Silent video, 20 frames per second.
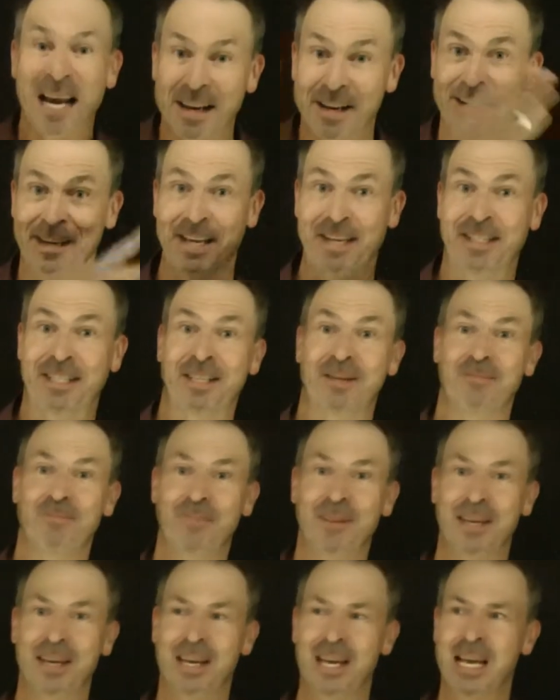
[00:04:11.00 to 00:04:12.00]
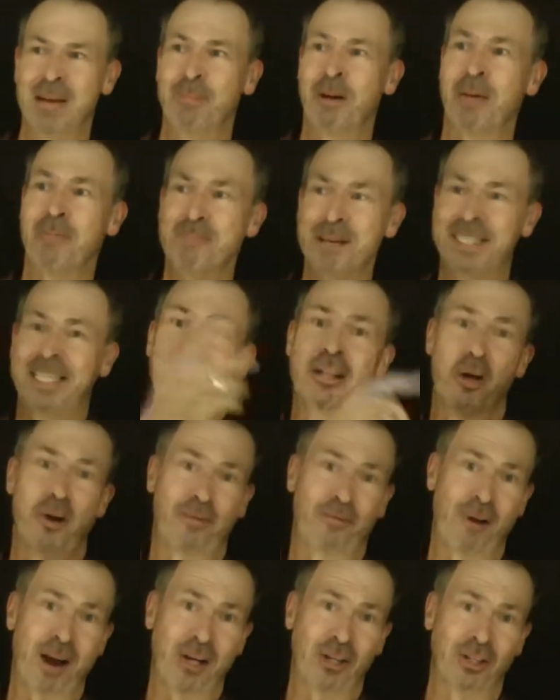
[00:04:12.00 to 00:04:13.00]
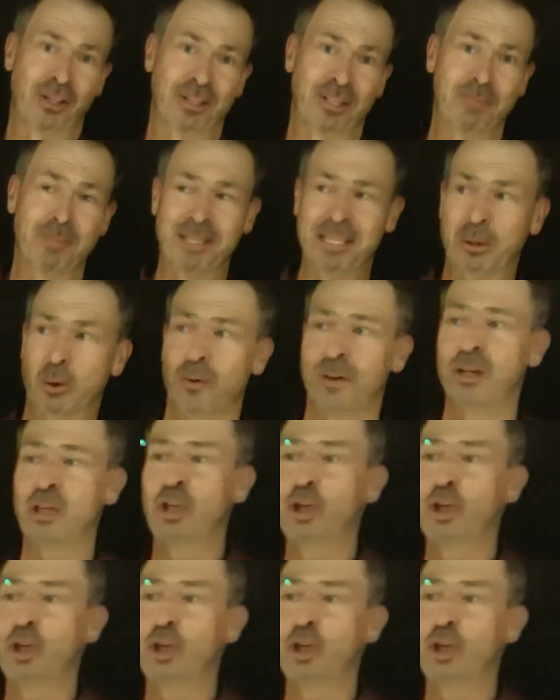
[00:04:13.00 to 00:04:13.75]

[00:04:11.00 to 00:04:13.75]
in a list. But I'm missing a lot of fractions. I'm missing all the